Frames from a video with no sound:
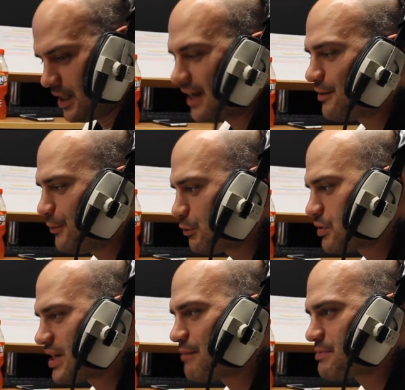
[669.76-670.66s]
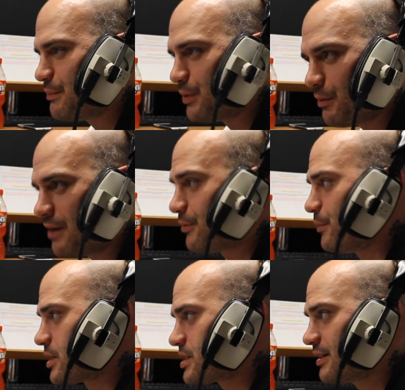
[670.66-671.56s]
I can feel the time slipping away
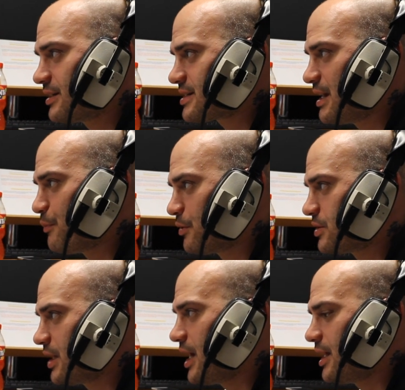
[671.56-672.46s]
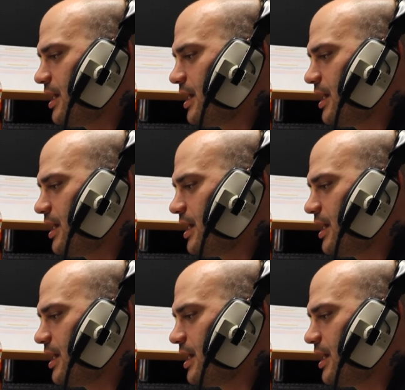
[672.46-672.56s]
from us. I'm going to mm. skip on to that.